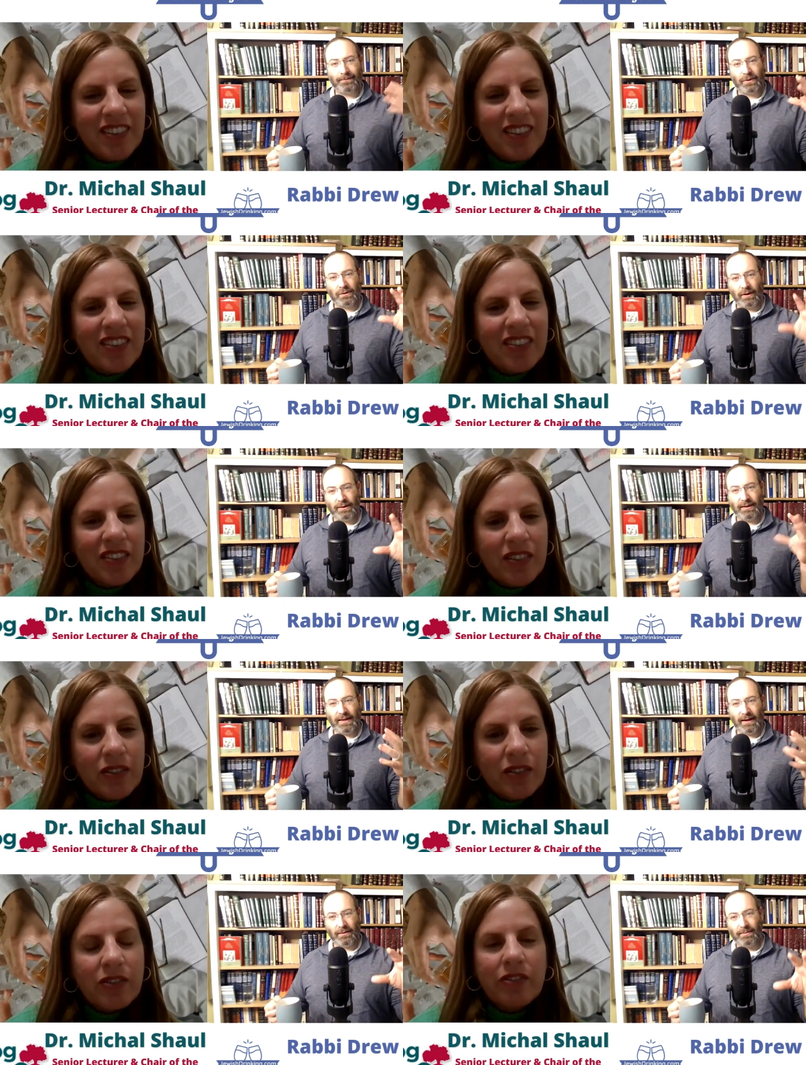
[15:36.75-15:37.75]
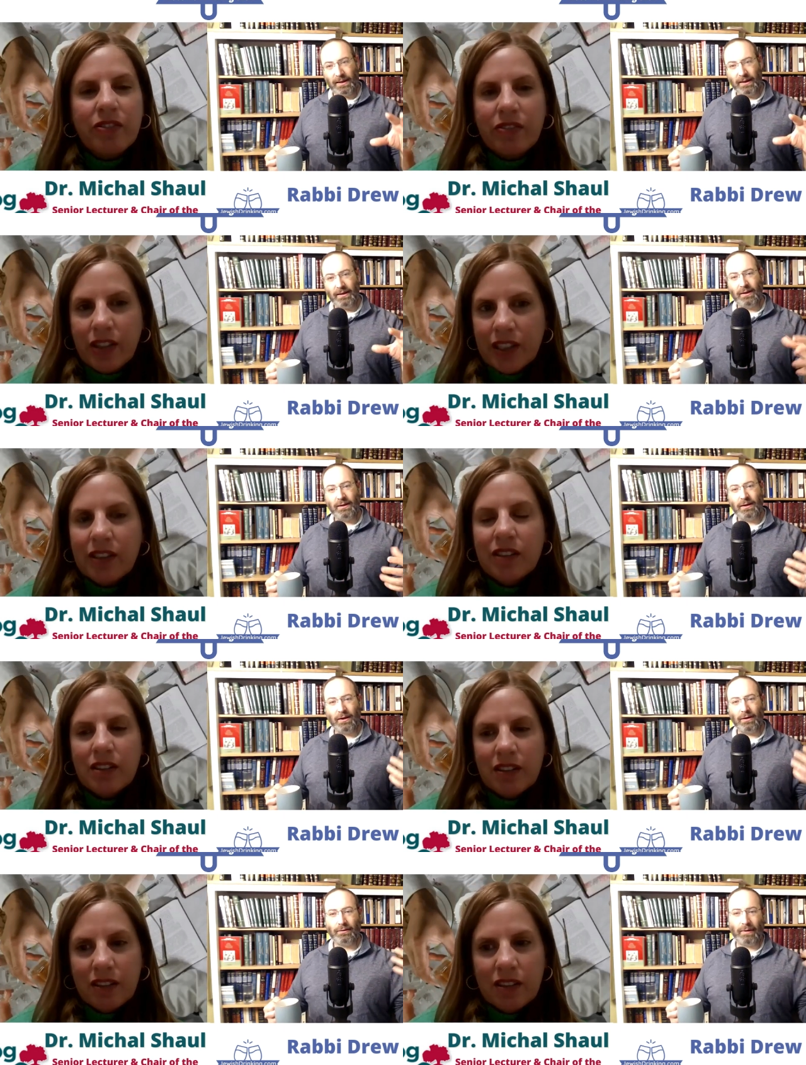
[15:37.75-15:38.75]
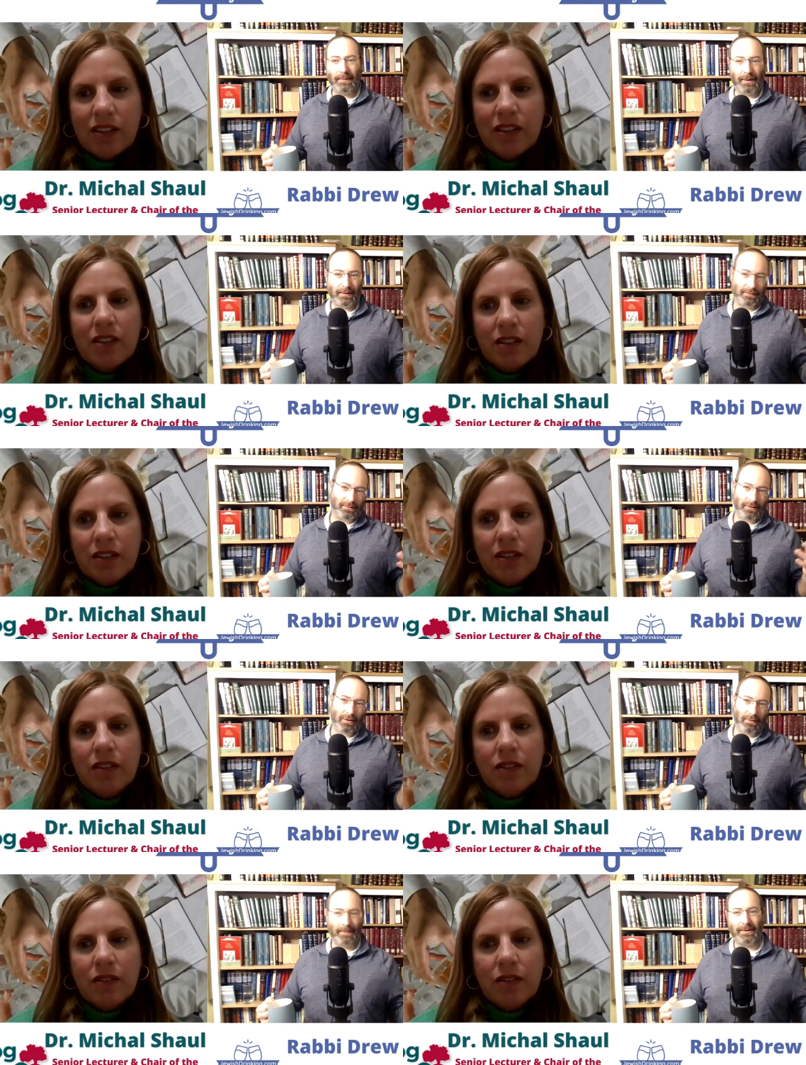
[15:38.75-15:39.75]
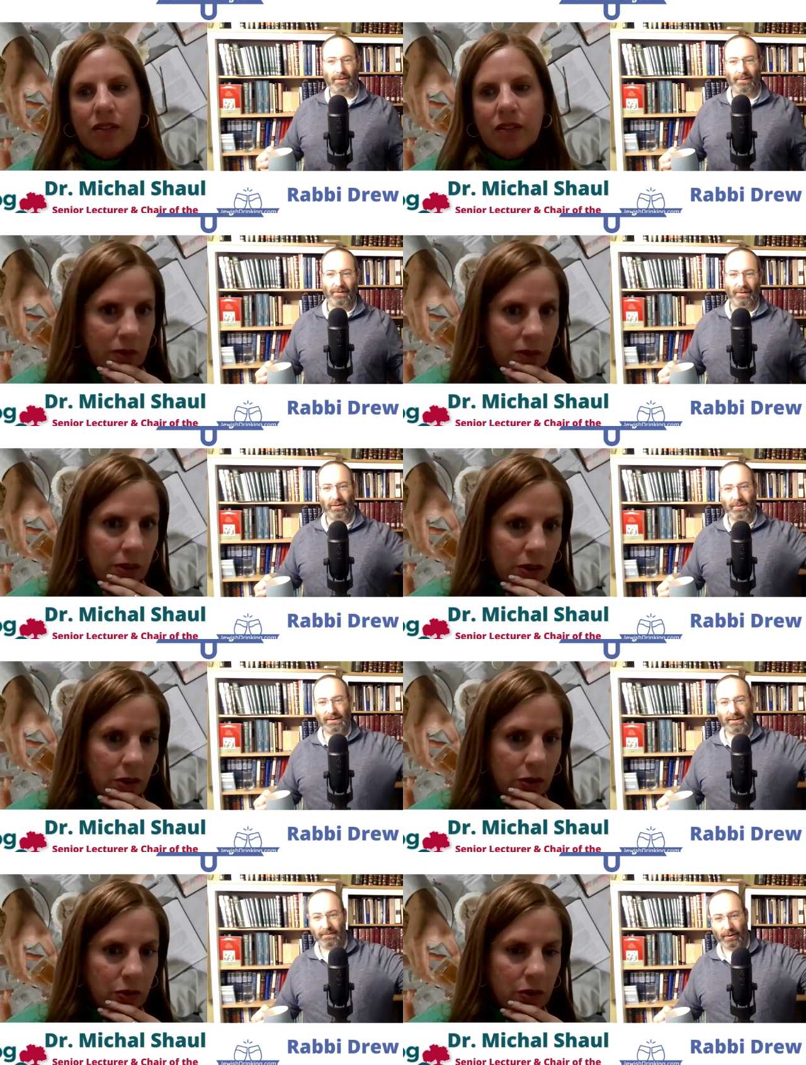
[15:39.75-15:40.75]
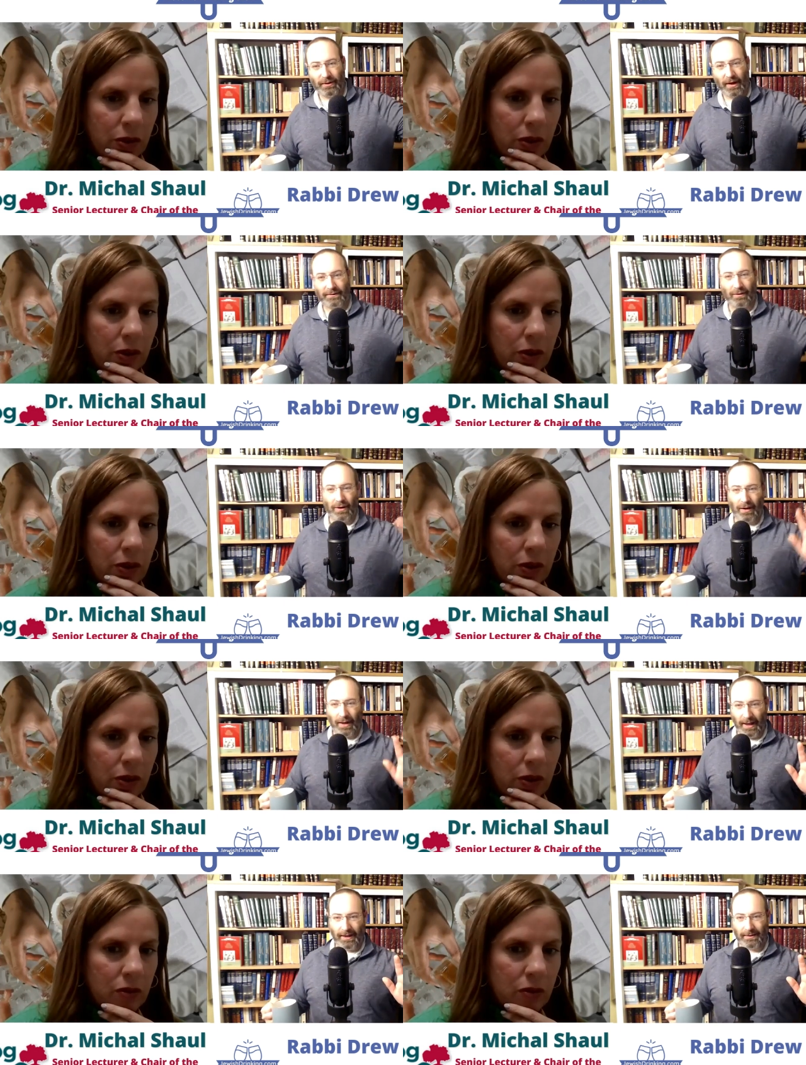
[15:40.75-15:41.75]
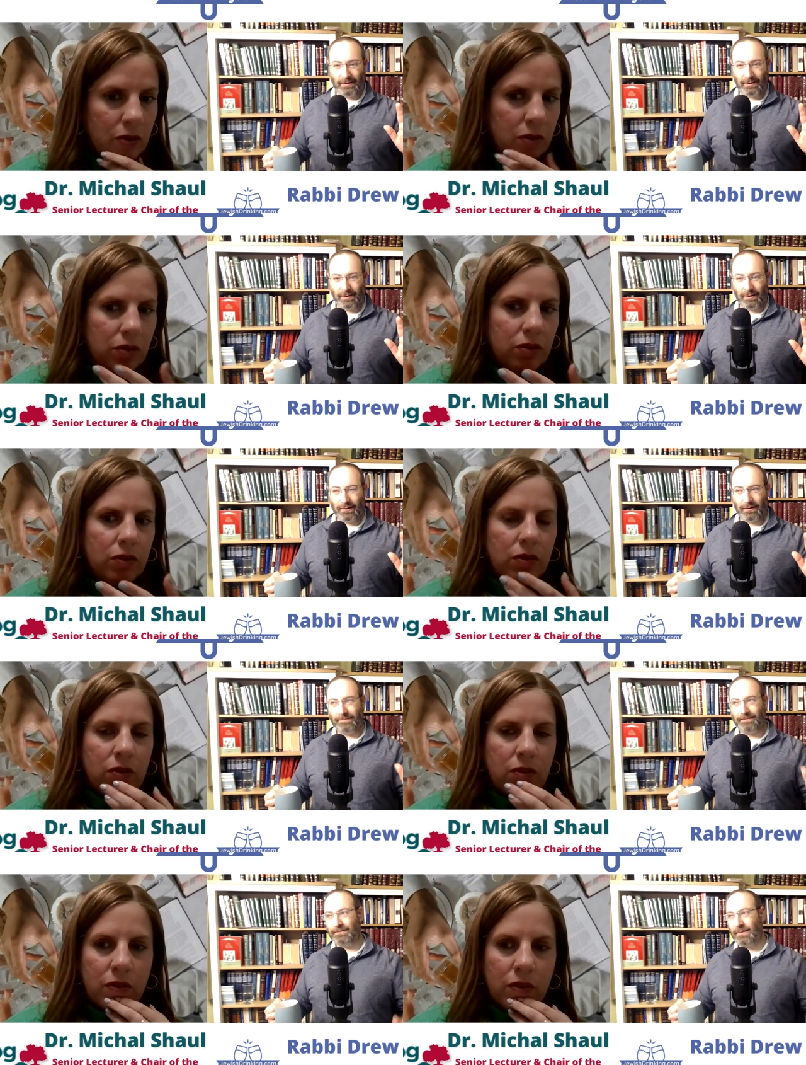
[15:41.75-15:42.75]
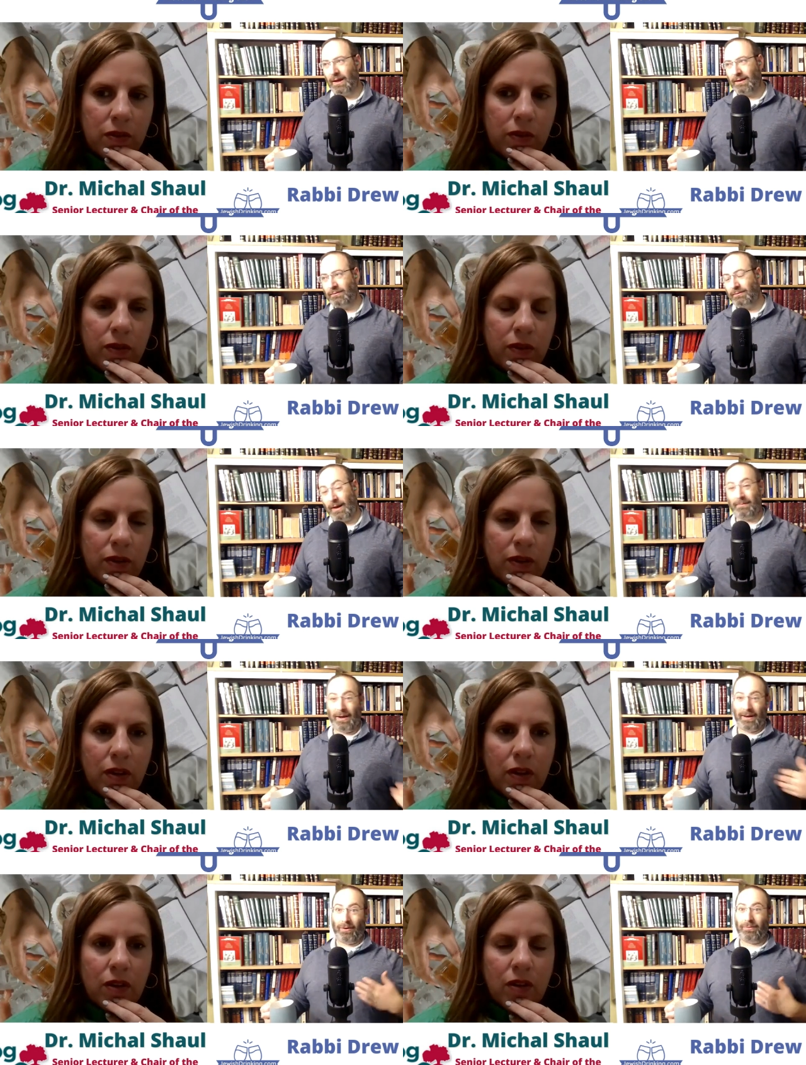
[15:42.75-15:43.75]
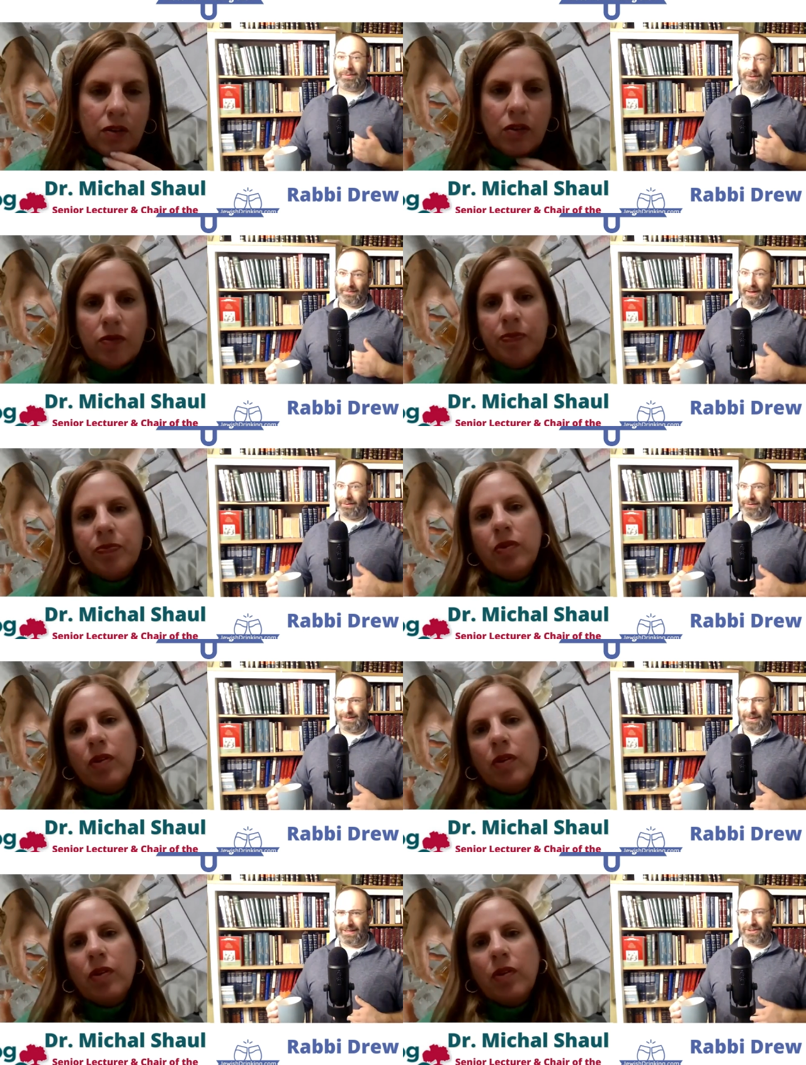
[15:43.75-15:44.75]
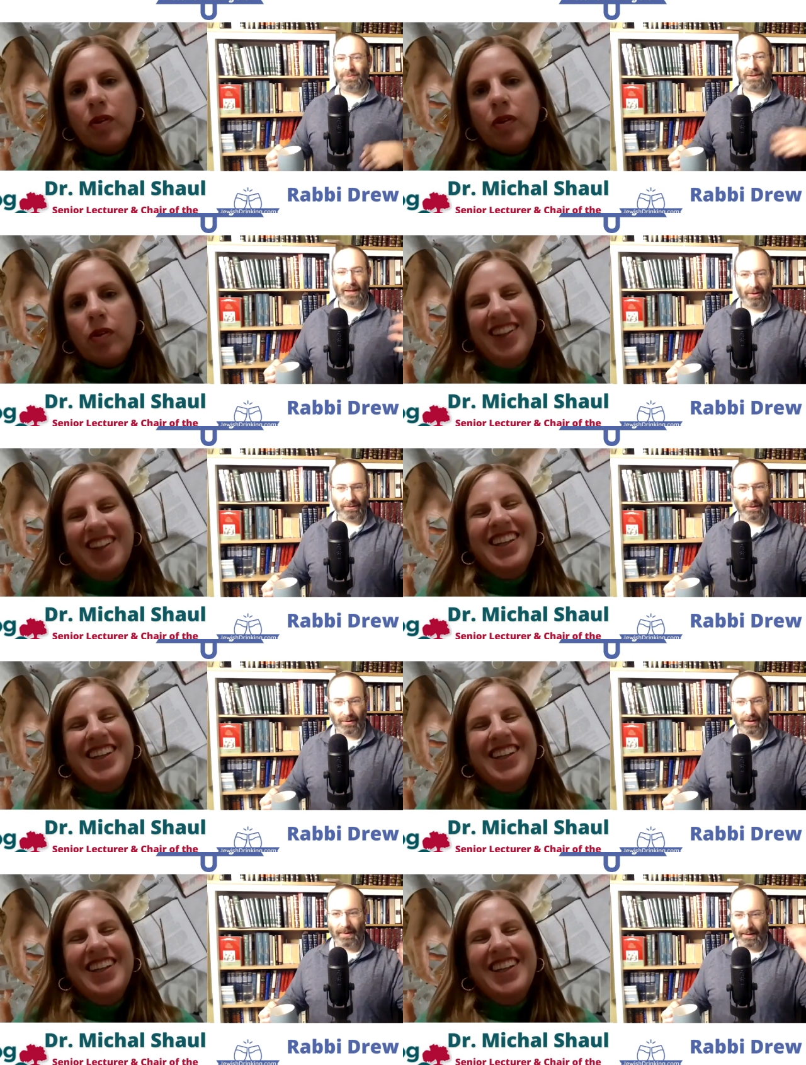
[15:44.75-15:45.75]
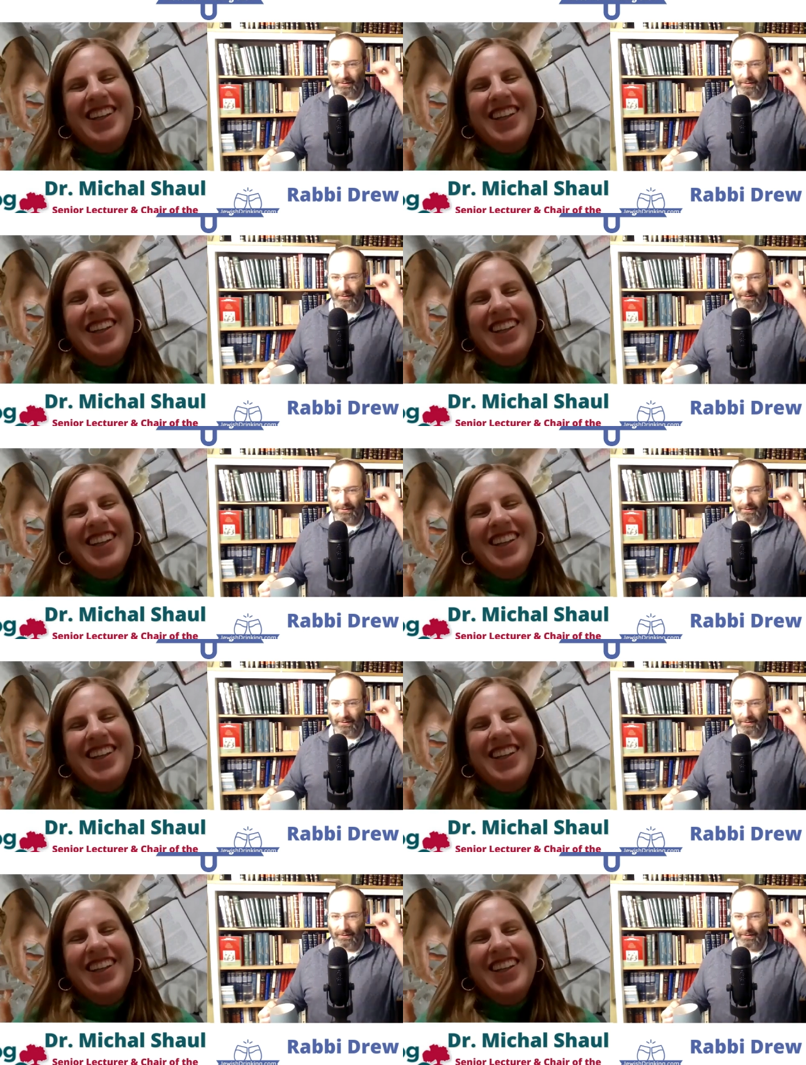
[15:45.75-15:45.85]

Speaker 1: So I think that could be, right. you know, the rabbi, no rabbi is going to be, you're missing both the Haftarah and the, and the, and my own, my own speech, but then also to come back,